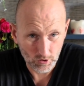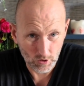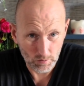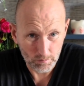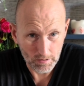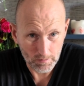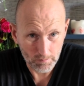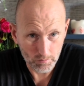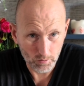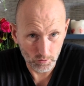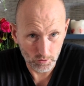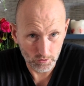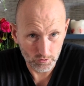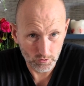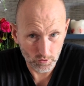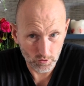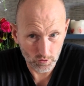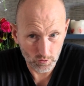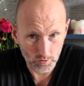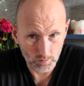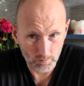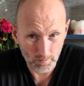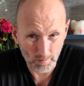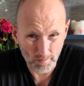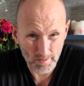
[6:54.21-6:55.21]
people who
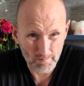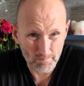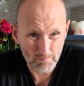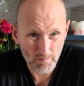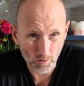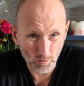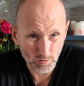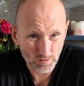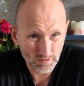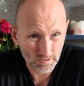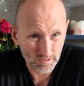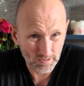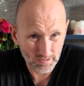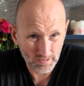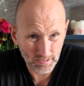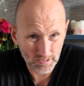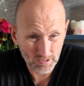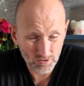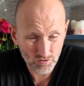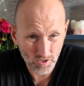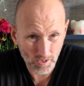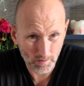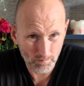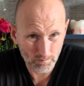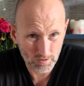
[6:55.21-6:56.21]
do maybe multi-day
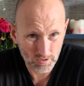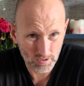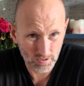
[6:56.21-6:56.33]
trips.